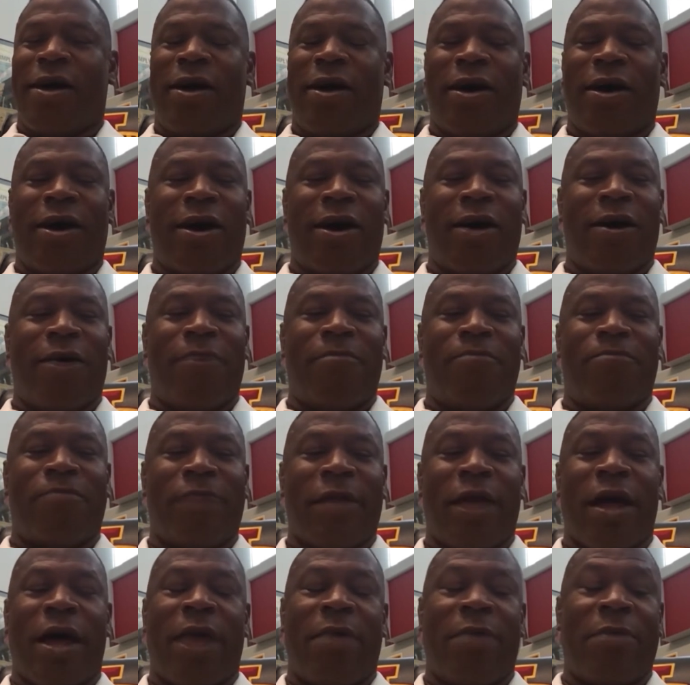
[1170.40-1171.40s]

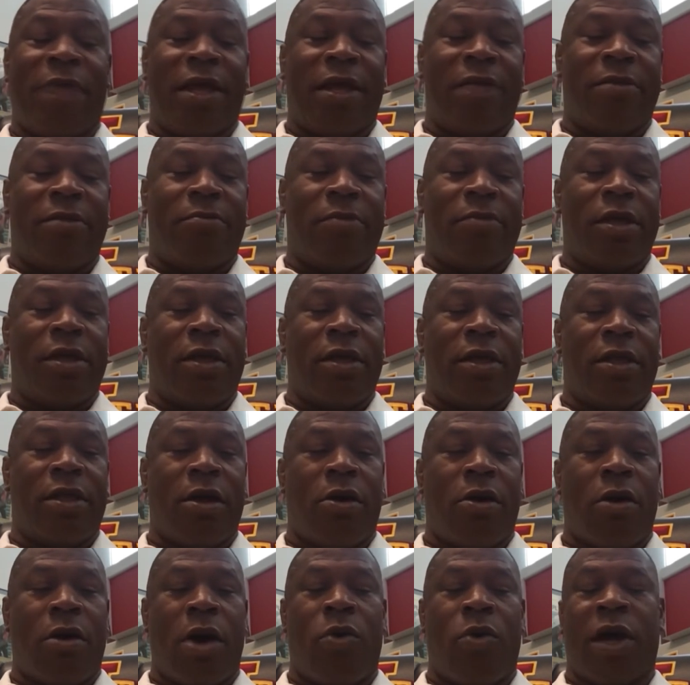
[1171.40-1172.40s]
I mean, you
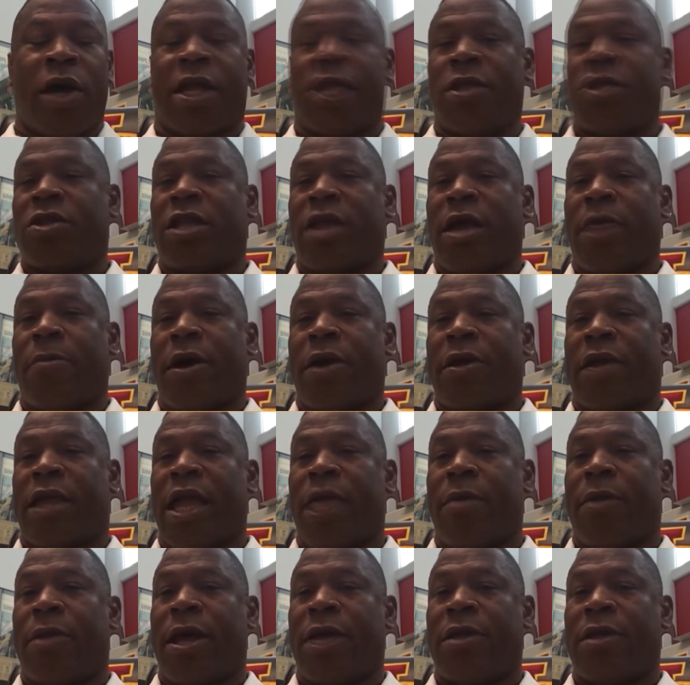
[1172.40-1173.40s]
know, what can you say about Gable?